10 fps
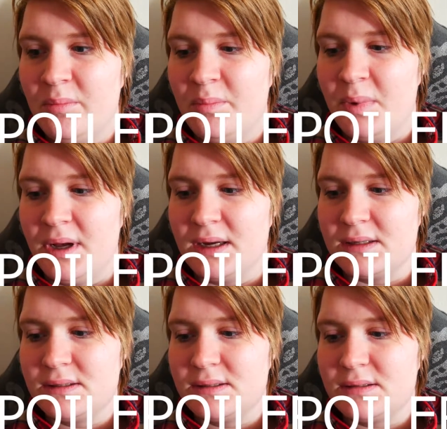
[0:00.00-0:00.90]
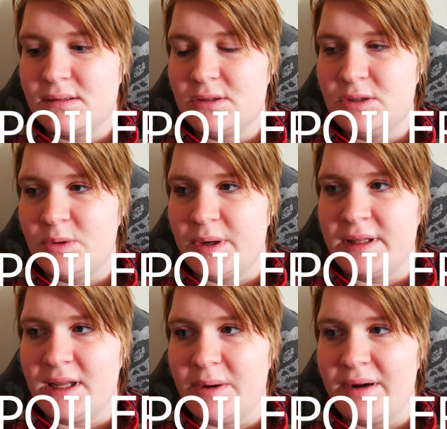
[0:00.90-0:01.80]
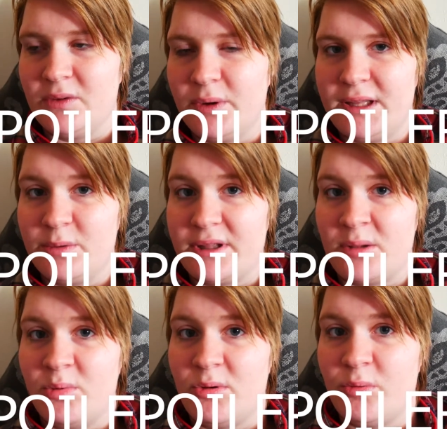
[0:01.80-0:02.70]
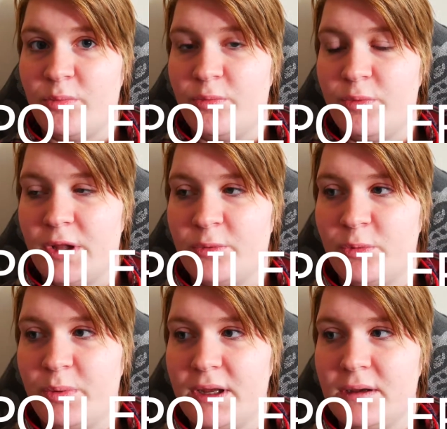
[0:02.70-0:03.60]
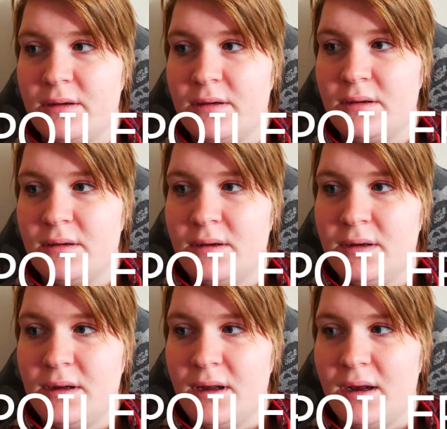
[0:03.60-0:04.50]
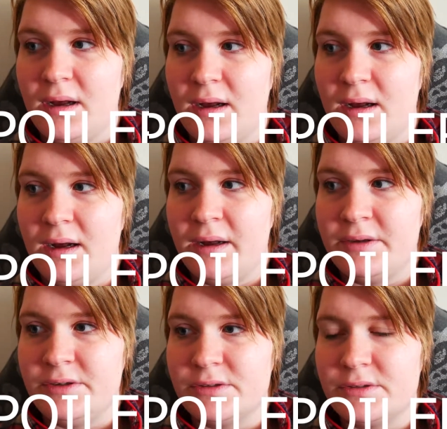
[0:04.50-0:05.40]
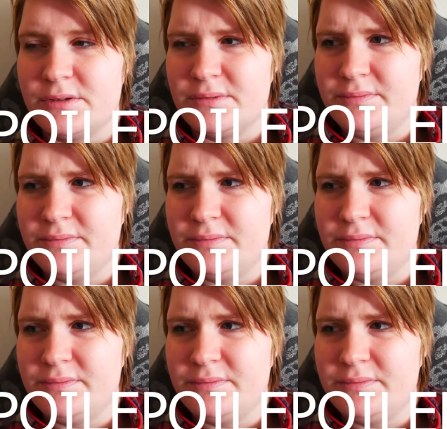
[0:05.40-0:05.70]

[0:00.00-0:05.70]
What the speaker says: but right now I have no idea what that would be. I just